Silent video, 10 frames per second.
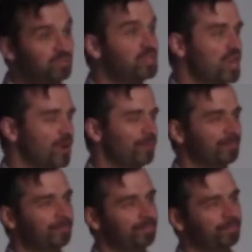No.
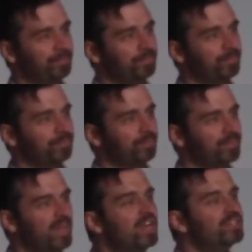
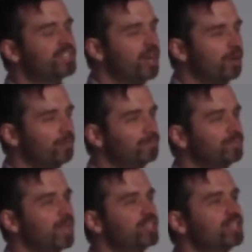So,
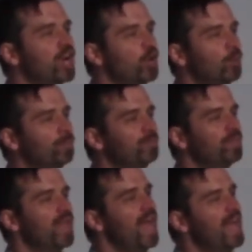
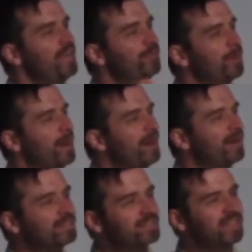If your
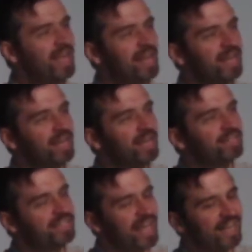parents say,
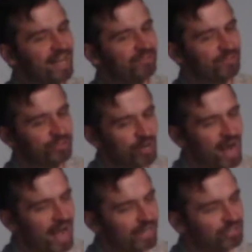take out the
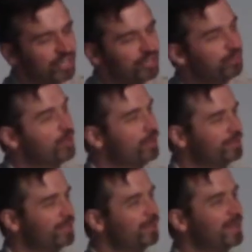trash, and you go
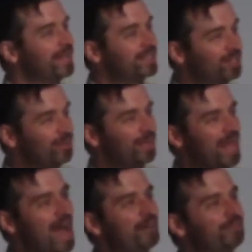to it and it's only
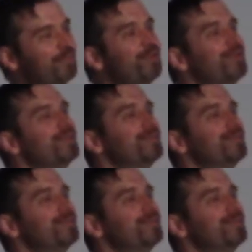half full,